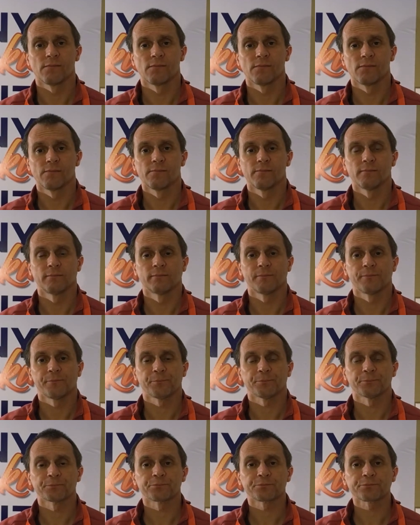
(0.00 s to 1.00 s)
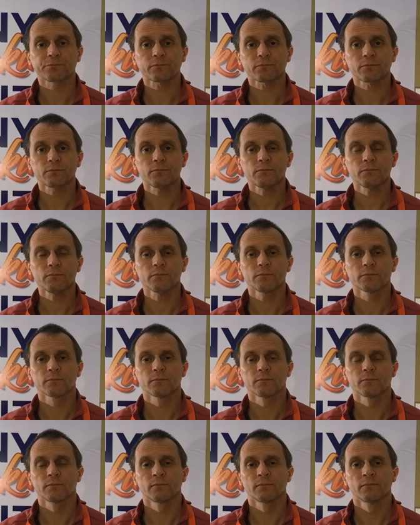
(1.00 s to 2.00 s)

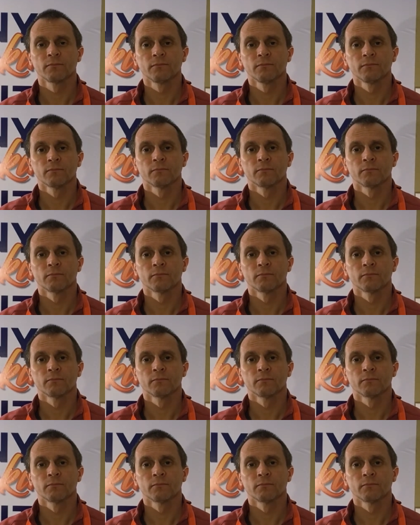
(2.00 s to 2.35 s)
No one is speaking in this clip.